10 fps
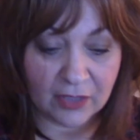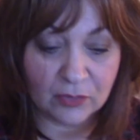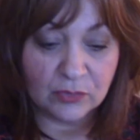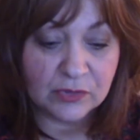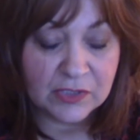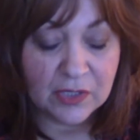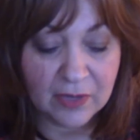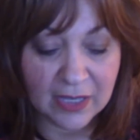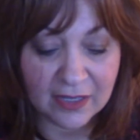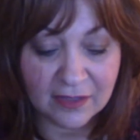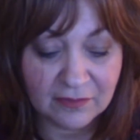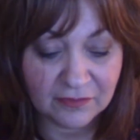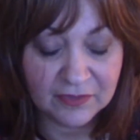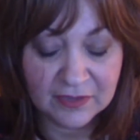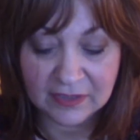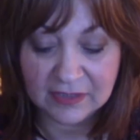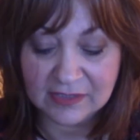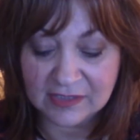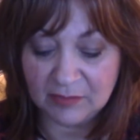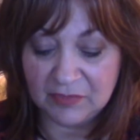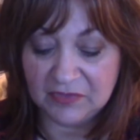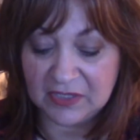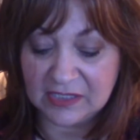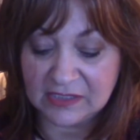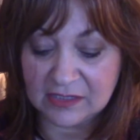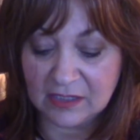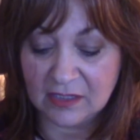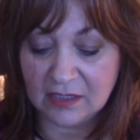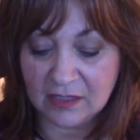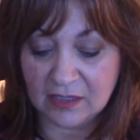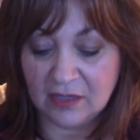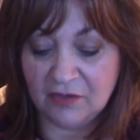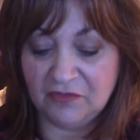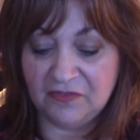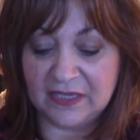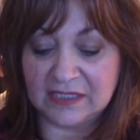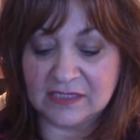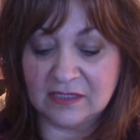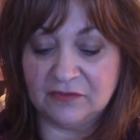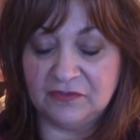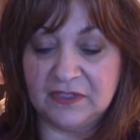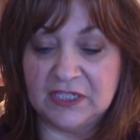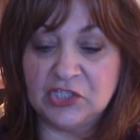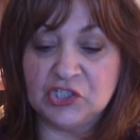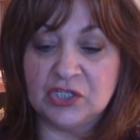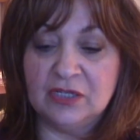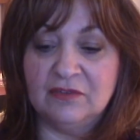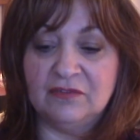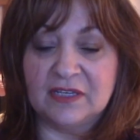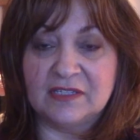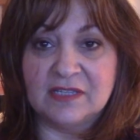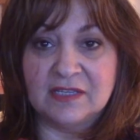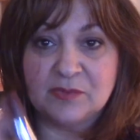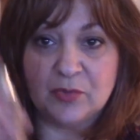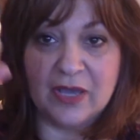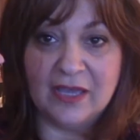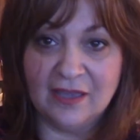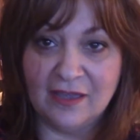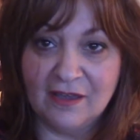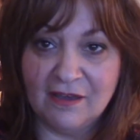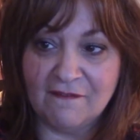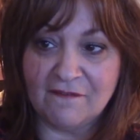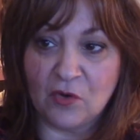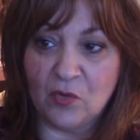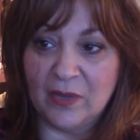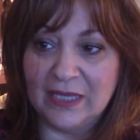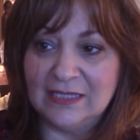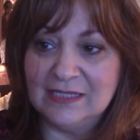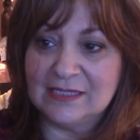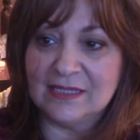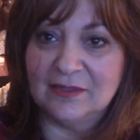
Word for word: also have some of this Fix and Finish Fixing Spray for wigs.